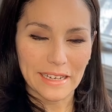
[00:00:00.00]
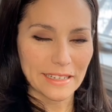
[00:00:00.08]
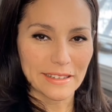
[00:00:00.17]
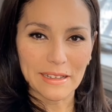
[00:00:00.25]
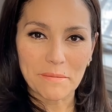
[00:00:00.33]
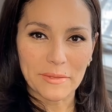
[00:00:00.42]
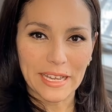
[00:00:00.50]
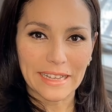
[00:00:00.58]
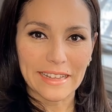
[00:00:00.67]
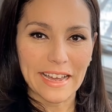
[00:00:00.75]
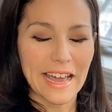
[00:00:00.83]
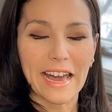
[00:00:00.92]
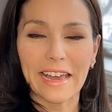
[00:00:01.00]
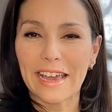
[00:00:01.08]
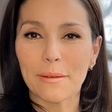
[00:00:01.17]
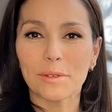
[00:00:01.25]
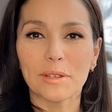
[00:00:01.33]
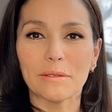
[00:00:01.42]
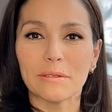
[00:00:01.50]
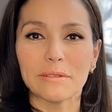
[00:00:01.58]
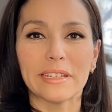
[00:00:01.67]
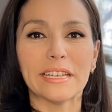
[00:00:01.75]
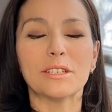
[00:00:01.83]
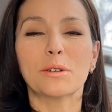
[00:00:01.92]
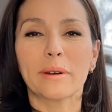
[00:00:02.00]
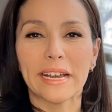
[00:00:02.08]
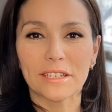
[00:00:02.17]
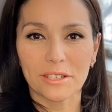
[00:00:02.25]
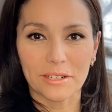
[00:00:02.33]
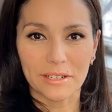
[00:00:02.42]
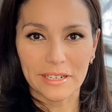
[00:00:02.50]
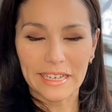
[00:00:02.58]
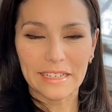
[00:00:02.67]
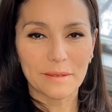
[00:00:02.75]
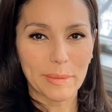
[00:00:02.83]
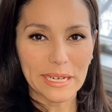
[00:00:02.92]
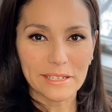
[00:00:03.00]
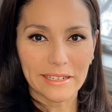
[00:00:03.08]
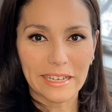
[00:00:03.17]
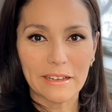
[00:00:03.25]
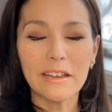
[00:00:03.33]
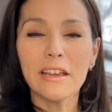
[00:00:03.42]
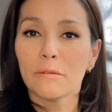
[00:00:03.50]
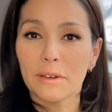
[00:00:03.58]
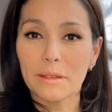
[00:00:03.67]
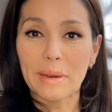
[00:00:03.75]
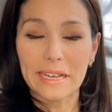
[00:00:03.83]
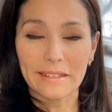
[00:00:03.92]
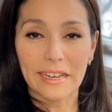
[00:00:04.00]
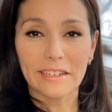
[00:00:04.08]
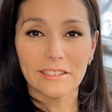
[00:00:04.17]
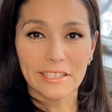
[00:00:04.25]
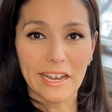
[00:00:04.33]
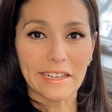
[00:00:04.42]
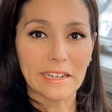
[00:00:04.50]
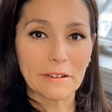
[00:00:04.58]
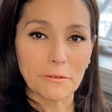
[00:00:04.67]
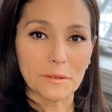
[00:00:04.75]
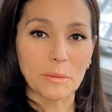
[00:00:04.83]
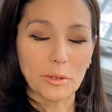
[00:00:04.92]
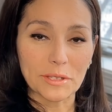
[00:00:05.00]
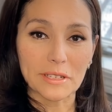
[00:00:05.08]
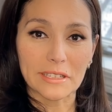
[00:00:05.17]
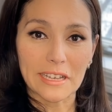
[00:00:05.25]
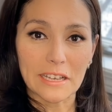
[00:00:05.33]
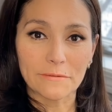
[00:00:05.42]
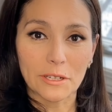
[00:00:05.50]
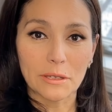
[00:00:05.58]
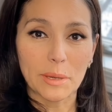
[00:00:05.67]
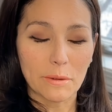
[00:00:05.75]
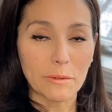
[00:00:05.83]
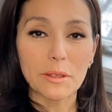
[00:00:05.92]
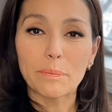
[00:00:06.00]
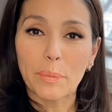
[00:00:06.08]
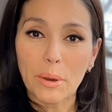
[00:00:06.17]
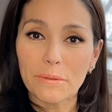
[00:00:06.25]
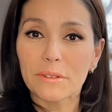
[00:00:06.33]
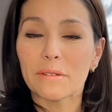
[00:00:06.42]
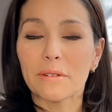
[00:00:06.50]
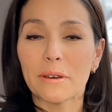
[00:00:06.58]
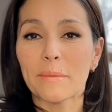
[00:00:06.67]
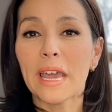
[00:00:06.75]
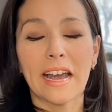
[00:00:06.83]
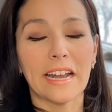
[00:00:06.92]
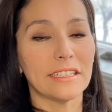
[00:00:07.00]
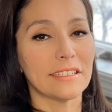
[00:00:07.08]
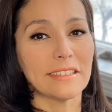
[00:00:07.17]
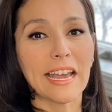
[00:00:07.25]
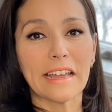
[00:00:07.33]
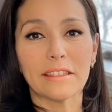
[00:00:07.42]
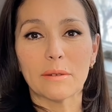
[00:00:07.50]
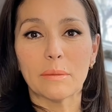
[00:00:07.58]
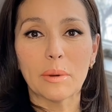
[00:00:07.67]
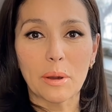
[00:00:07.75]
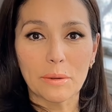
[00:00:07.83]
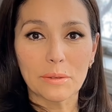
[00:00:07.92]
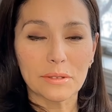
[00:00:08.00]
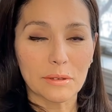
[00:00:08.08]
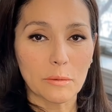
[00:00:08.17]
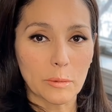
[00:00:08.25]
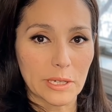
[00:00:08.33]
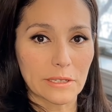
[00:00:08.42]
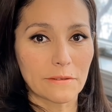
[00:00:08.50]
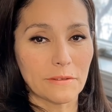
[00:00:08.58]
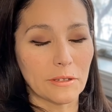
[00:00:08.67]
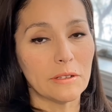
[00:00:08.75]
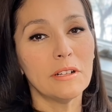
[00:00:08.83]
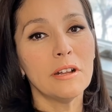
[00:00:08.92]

and it's something that I absolutely treasured, especially with my second child. I was more successful, but with both of them, I just had the most wonderful